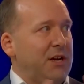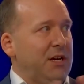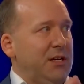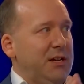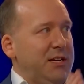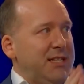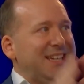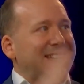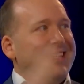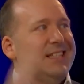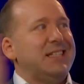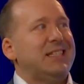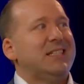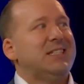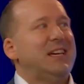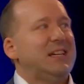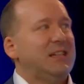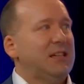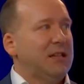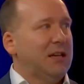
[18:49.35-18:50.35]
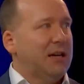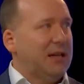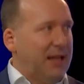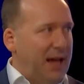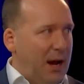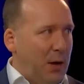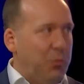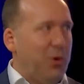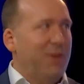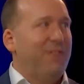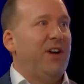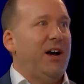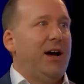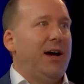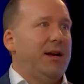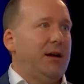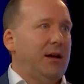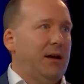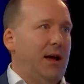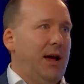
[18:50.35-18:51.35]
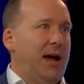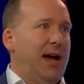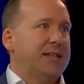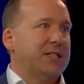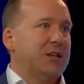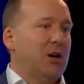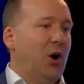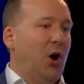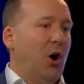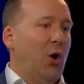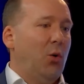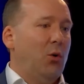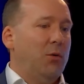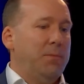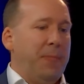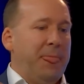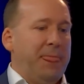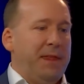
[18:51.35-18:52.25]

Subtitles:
You need to consider the cloud provider as a whole.